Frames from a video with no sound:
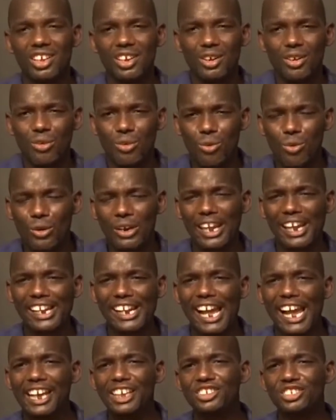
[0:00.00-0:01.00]
Who can
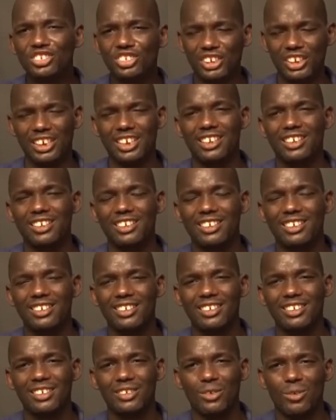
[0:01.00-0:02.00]
I share?
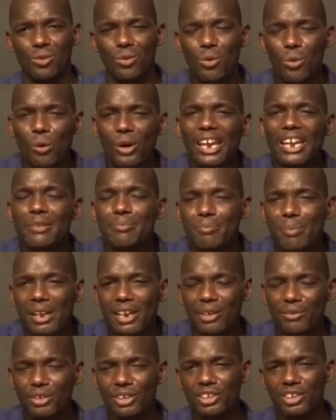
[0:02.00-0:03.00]
Who can
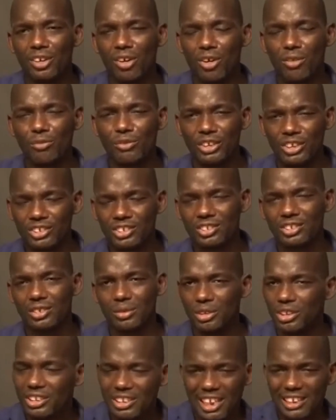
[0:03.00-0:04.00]
benefit of this?
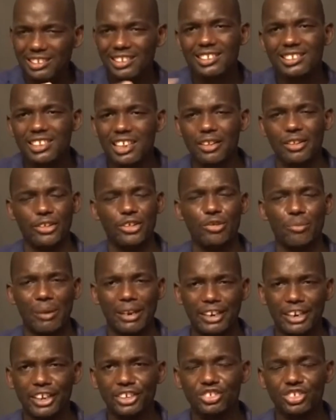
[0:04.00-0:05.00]
That is the human
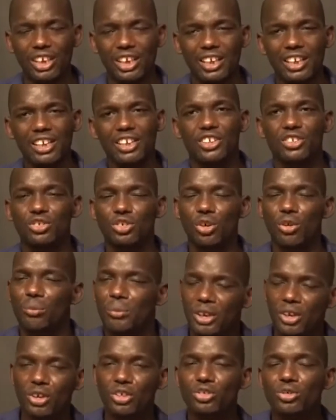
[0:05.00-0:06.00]
nature. So
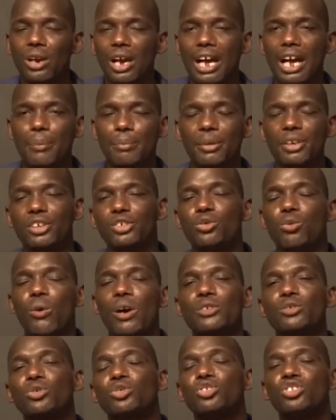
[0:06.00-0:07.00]
because you are happy, you want
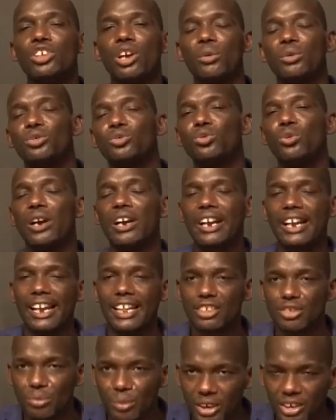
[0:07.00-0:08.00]
to share with your
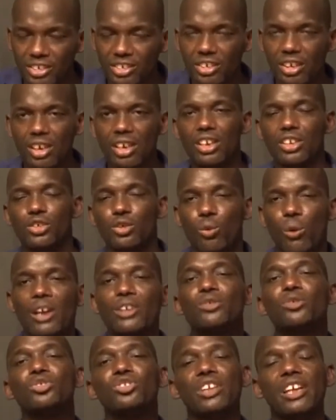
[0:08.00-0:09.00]
classmates. You want
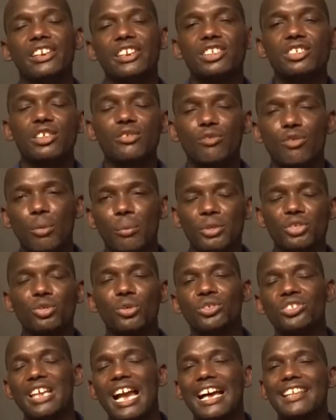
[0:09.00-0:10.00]
to share this information
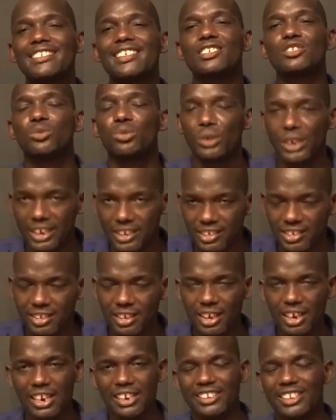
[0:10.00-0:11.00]
with other students.
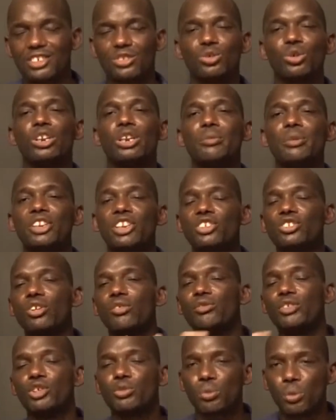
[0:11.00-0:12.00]
There's no limitation of
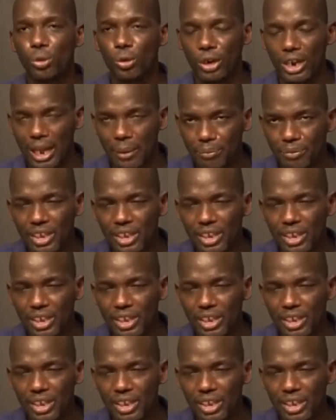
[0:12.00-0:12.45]
this program.